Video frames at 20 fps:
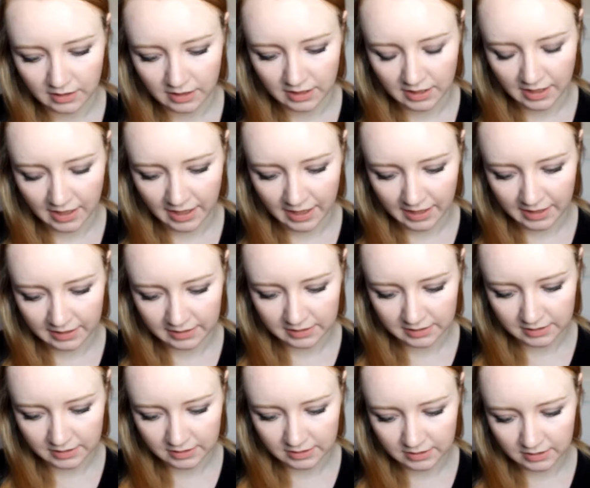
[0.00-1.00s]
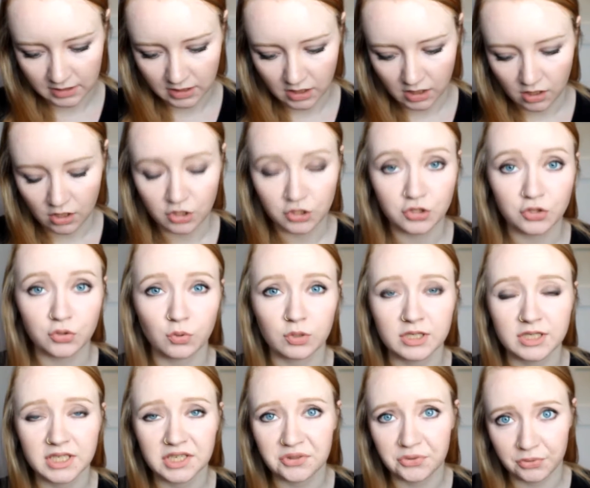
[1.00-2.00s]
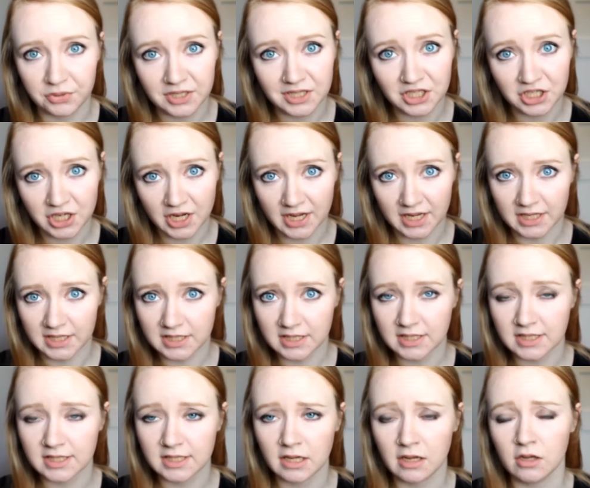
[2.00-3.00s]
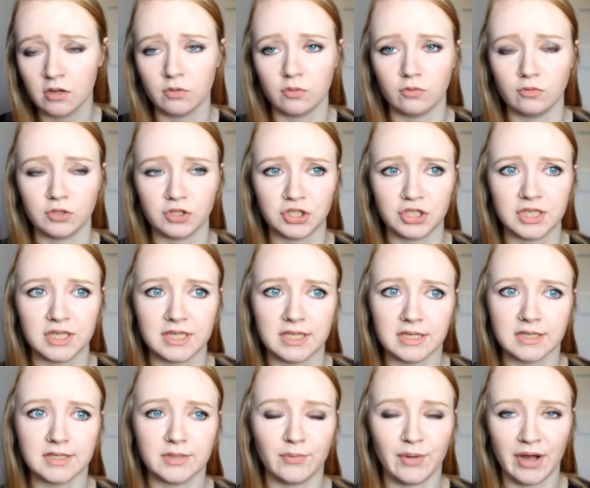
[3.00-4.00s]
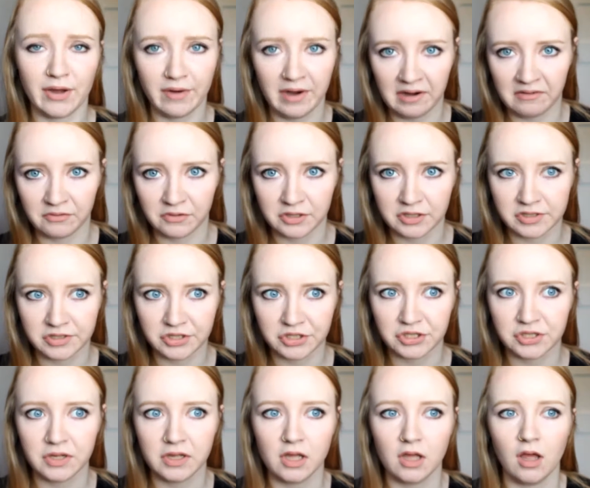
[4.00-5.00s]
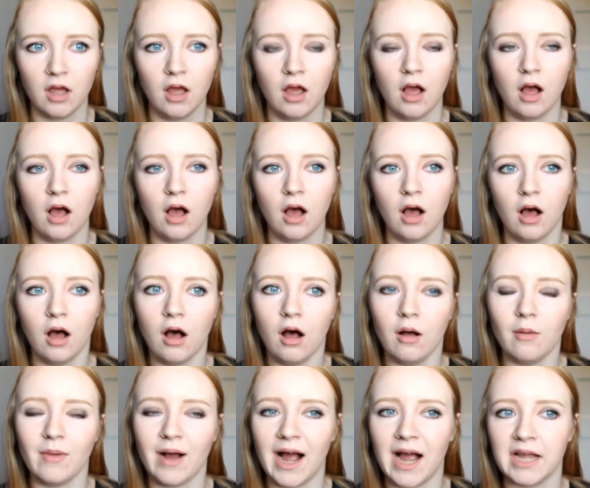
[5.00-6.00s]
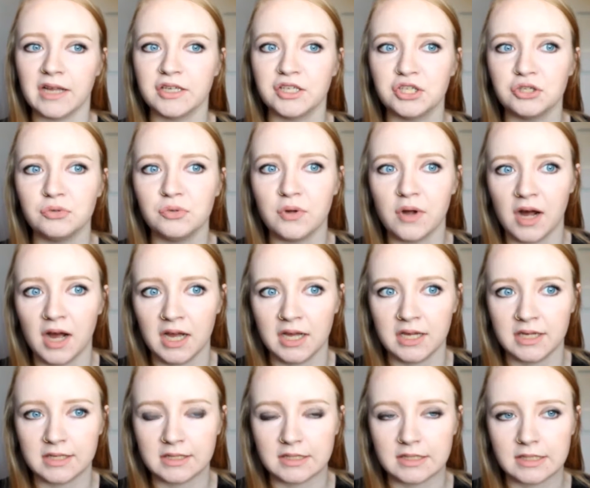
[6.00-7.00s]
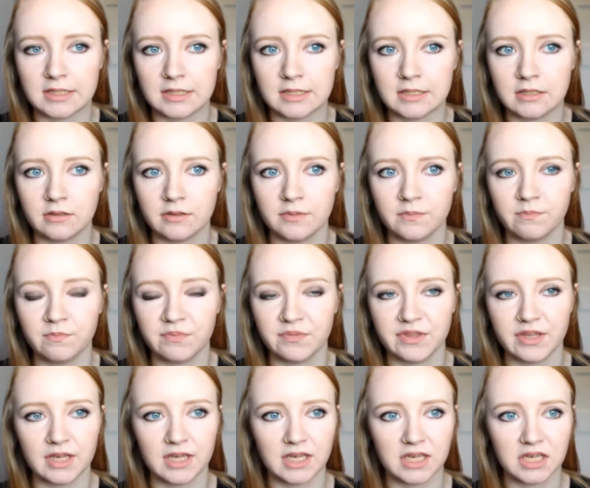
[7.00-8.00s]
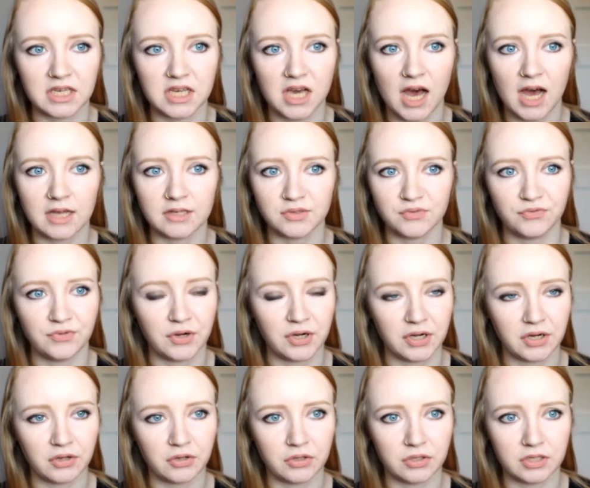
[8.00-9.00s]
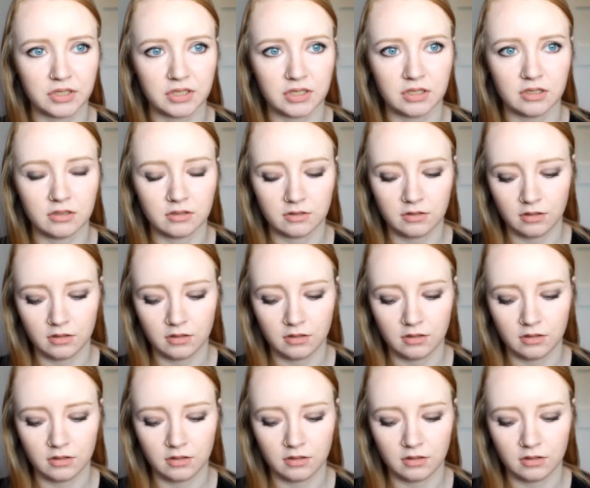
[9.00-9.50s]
It has 23 shades, which is about average. I do not think it has a very good